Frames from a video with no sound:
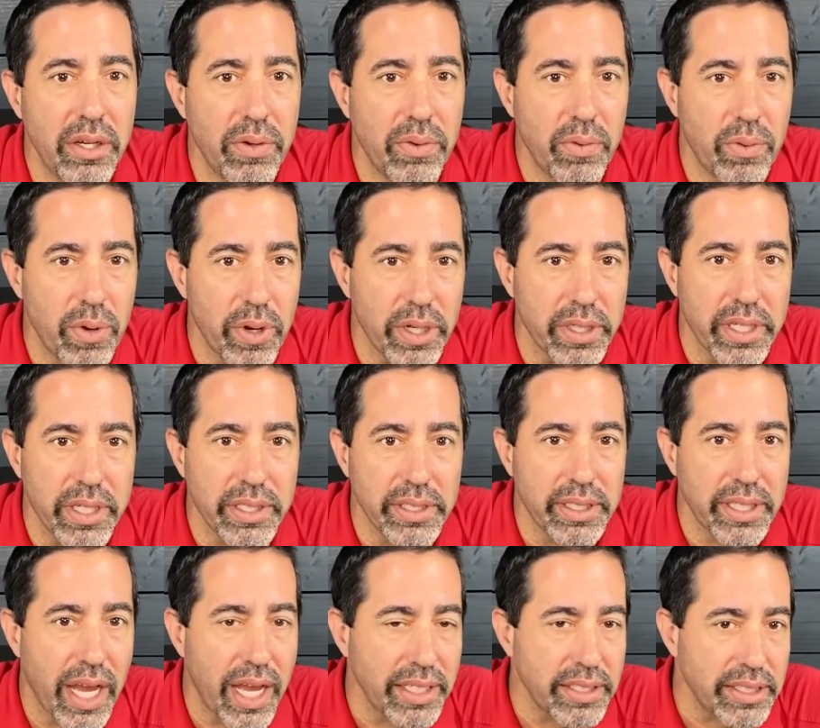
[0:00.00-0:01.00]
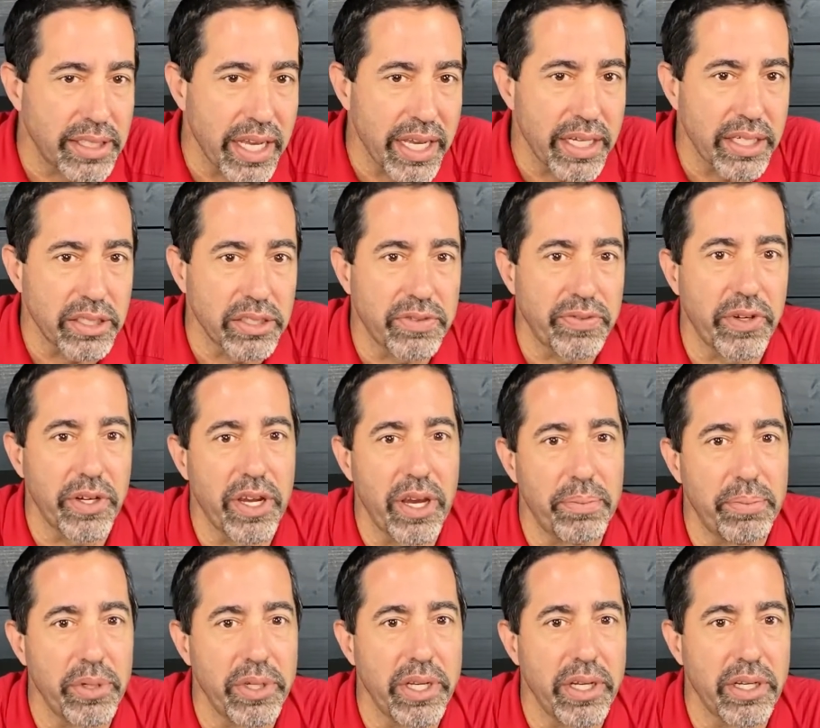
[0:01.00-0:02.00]
worked inside sales for a
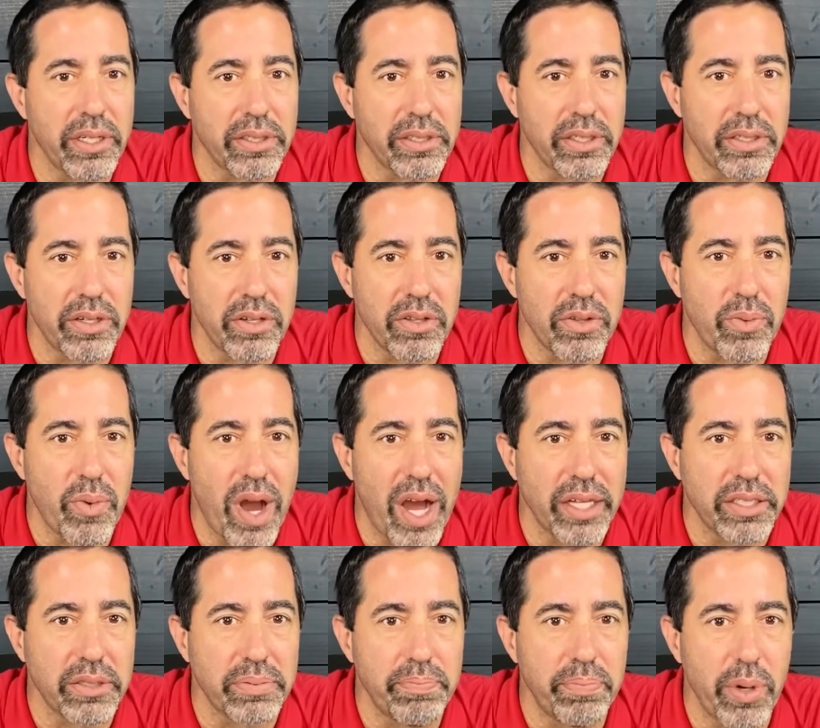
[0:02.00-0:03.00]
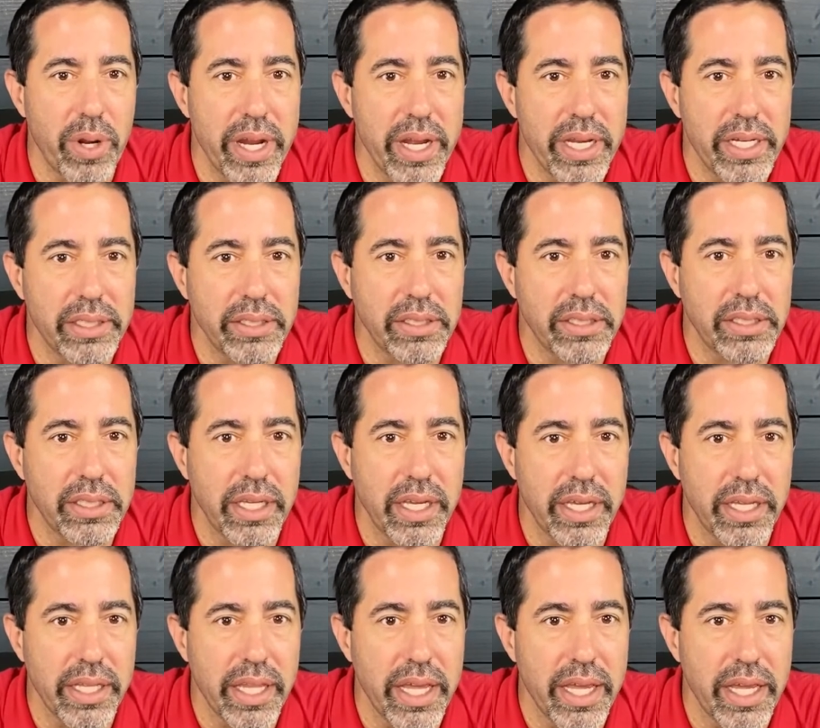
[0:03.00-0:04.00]
couple years under the Watts brands,
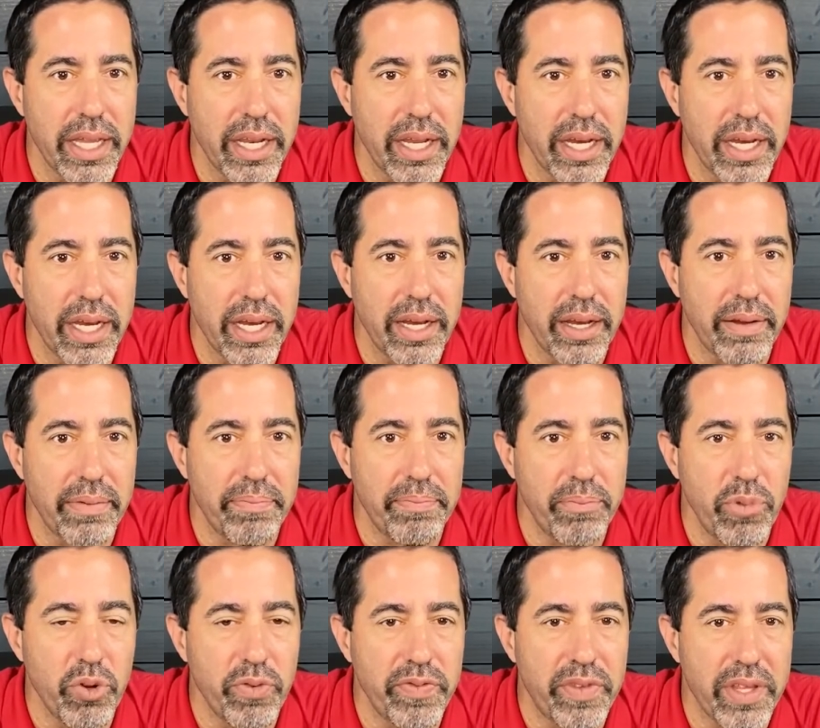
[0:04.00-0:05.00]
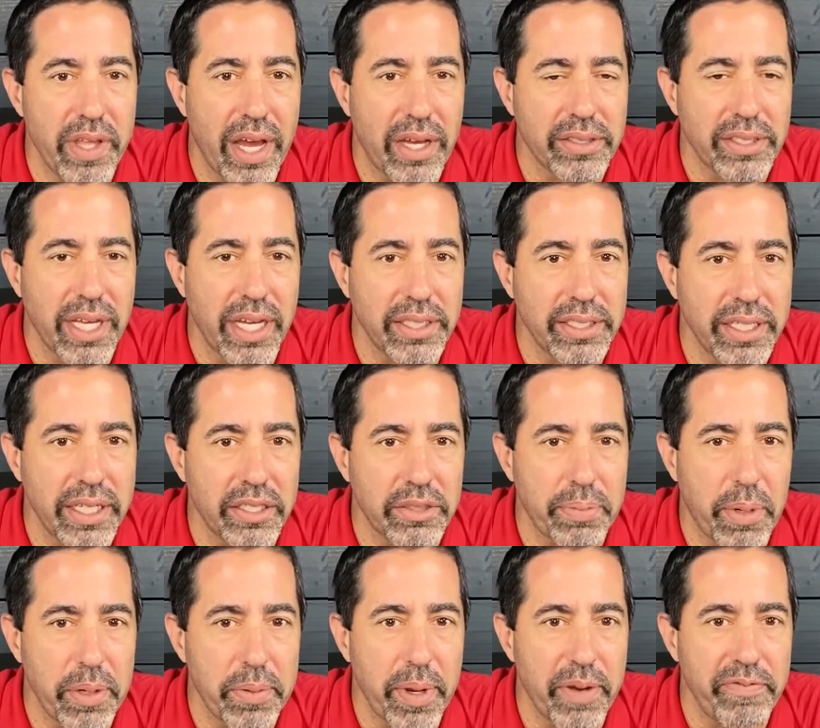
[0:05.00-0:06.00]
and then uh, moved to the outside sales
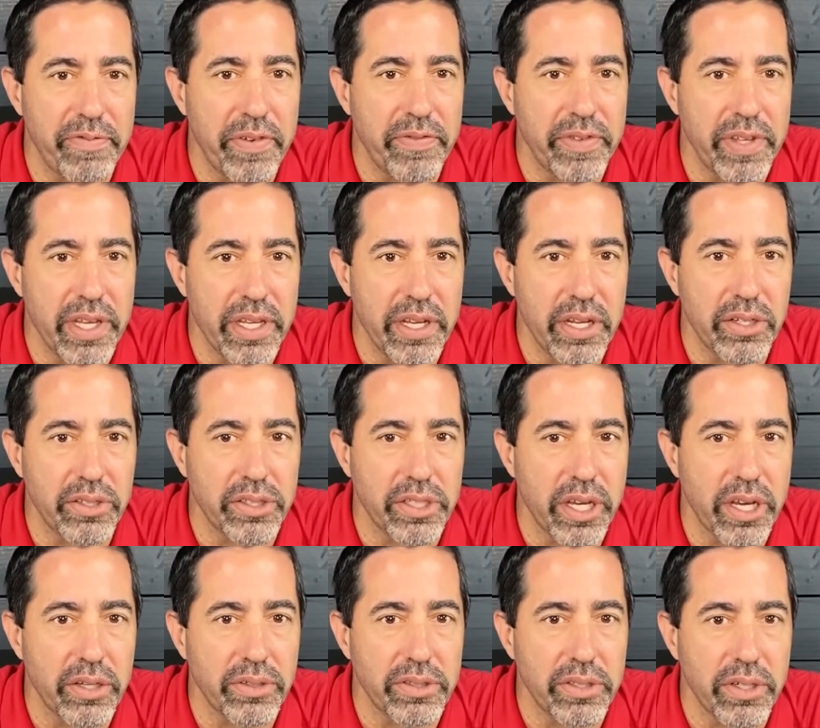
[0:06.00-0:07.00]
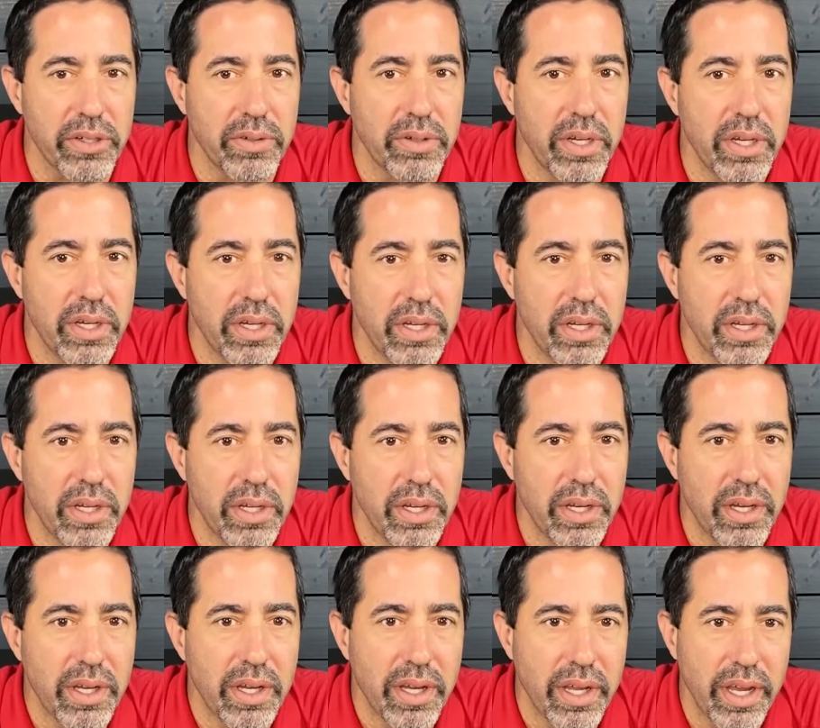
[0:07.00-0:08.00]
probably about 15 years ago. So,
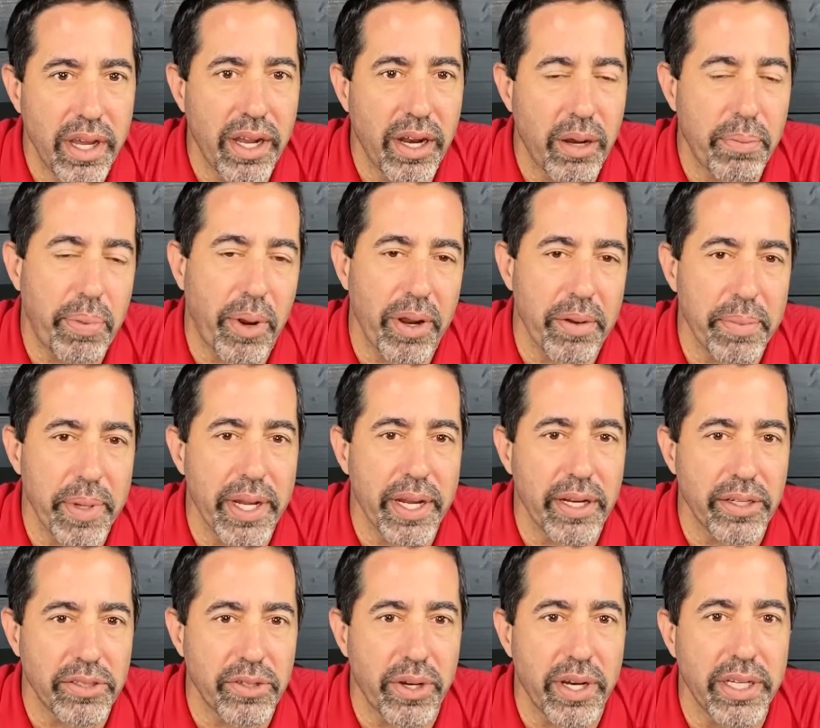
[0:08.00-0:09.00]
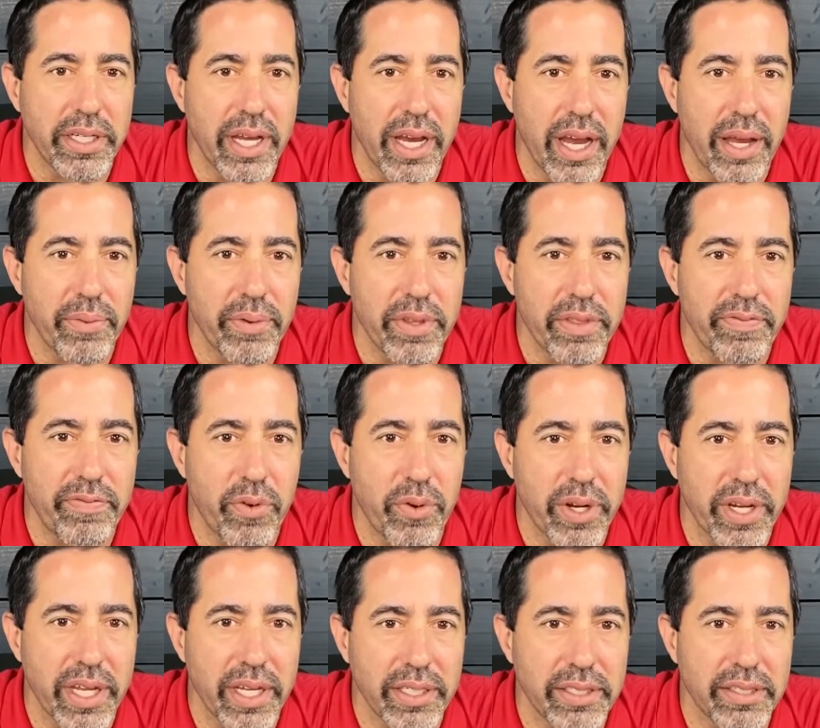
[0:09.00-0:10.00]
and I'll probably be here till I die with four
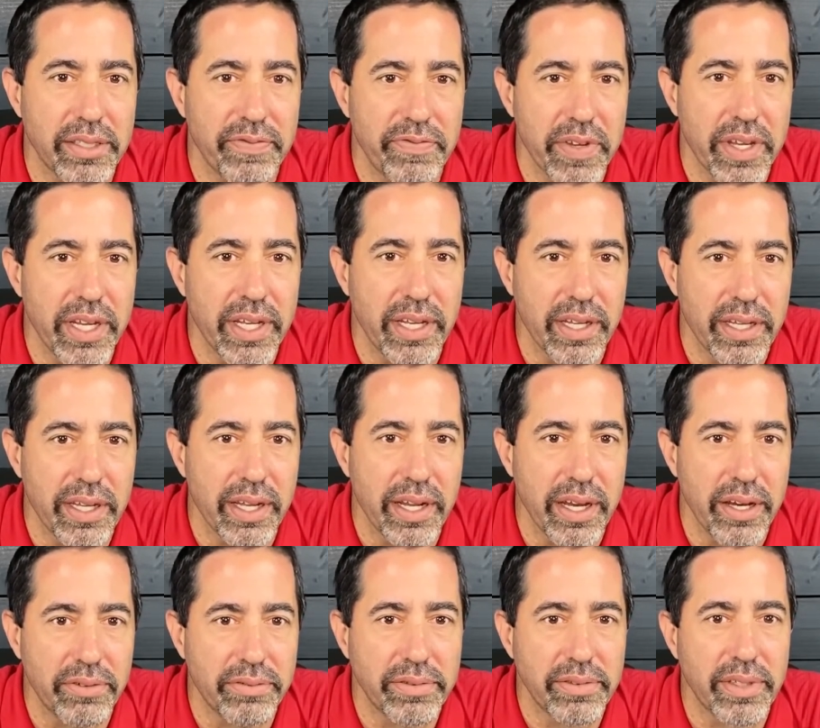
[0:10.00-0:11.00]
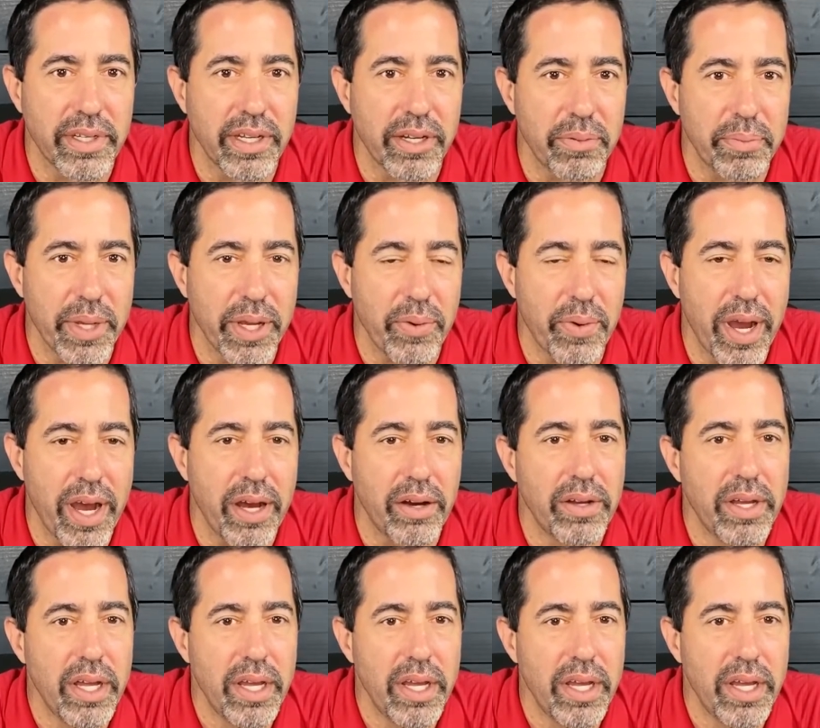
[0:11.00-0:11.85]
kids to feed. You know, it'll be a while.